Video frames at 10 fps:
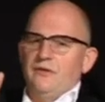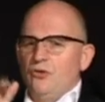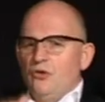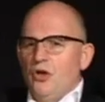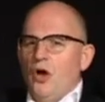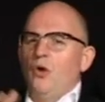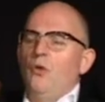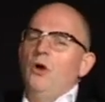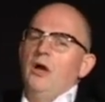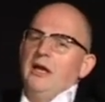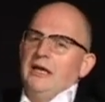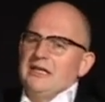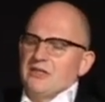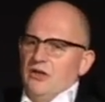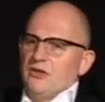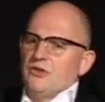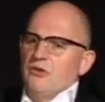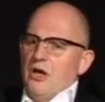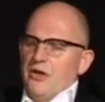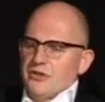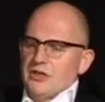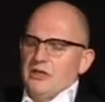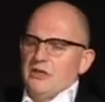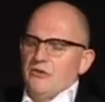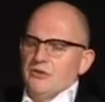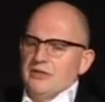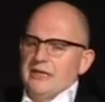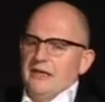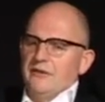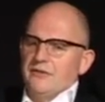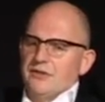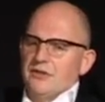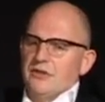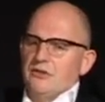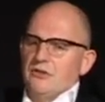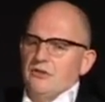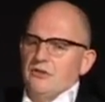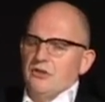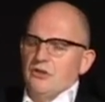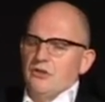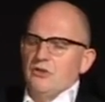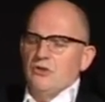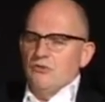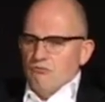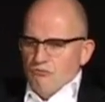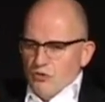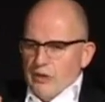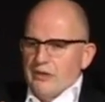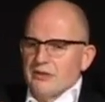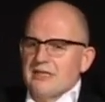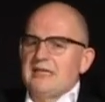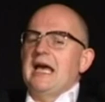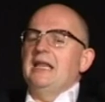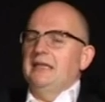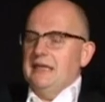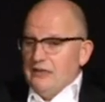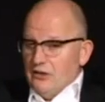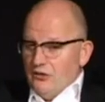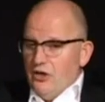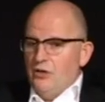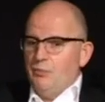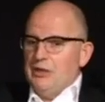if you know, it's also asking yourselves, do I understand it? And the third